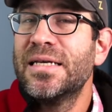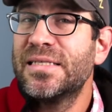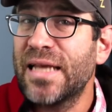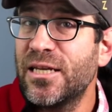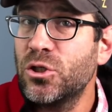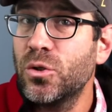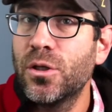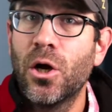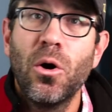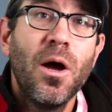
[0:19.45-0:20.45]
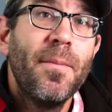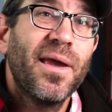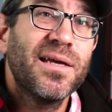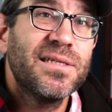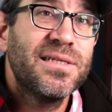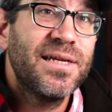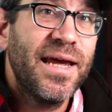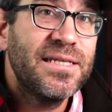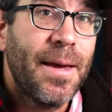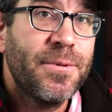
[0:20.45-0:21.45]
Stay tuned though, because in
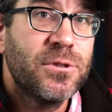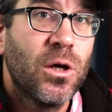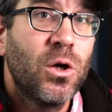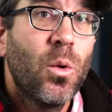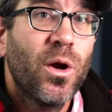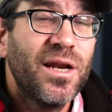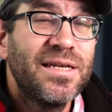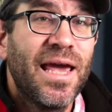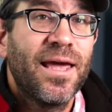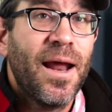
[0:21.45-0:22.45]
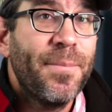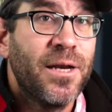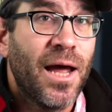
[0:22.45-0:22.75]
today's episode, we're going to take it up a